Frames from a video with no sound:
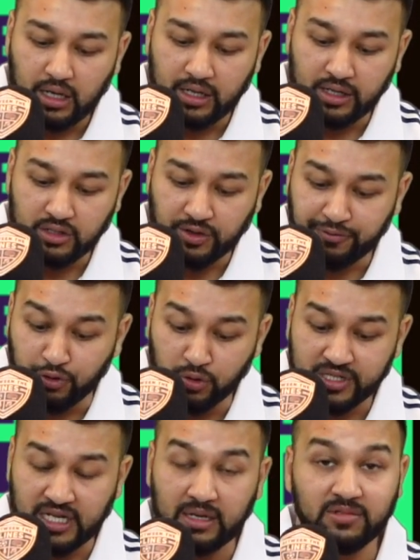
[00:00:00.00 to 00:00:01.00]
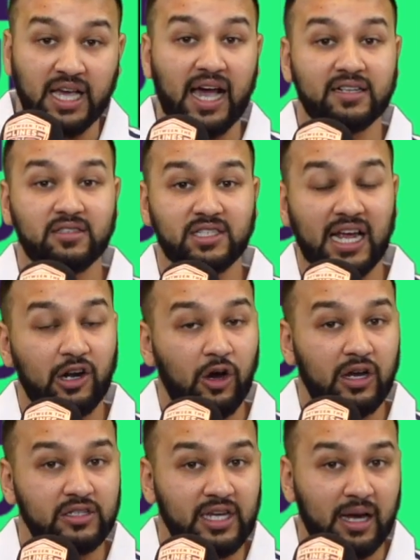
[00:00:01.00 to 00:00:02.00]
There's a few teams that had
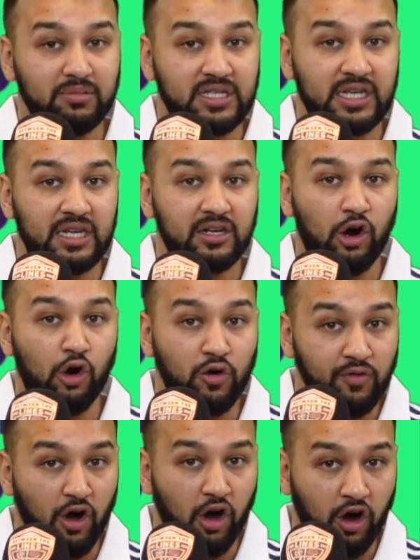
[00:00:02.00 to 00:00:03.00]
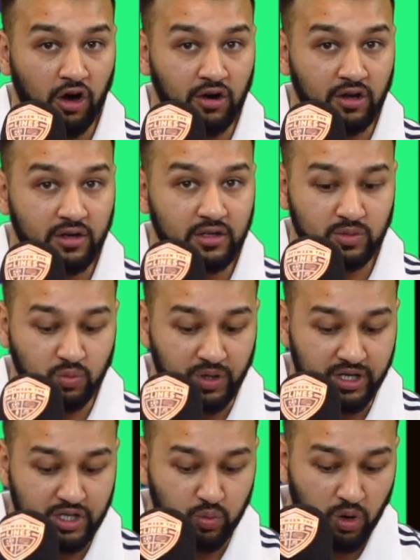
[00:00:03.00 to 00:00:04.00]
Salah as captain over Haaland,
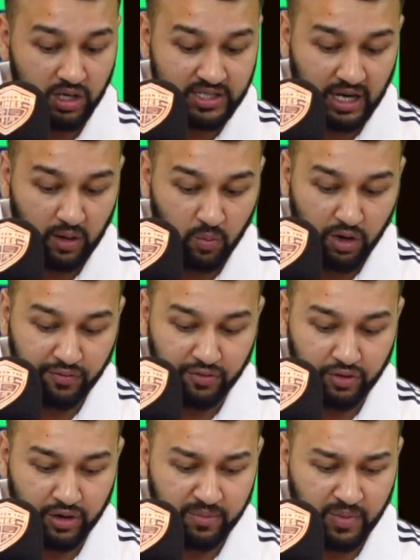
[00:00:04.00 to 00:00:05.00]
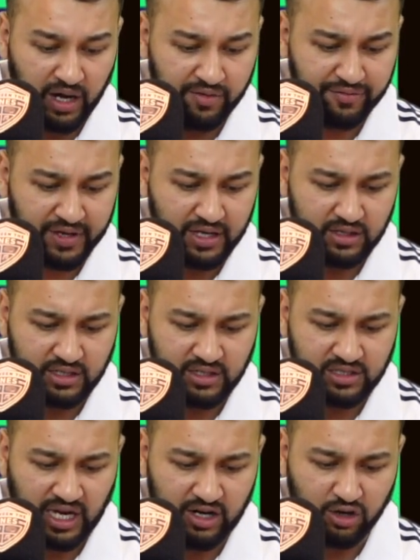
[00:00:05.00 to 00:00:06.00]
which worked out well for them. I think,
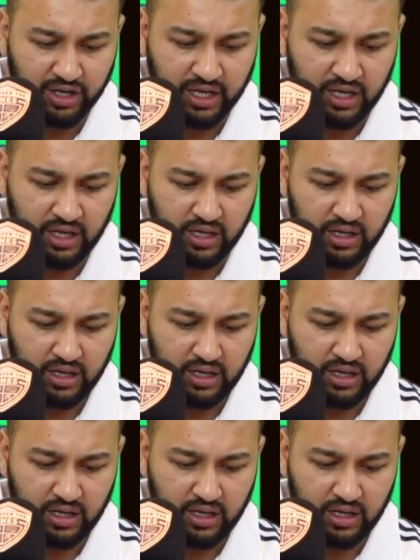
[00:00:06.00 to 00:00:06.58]
did Salah get...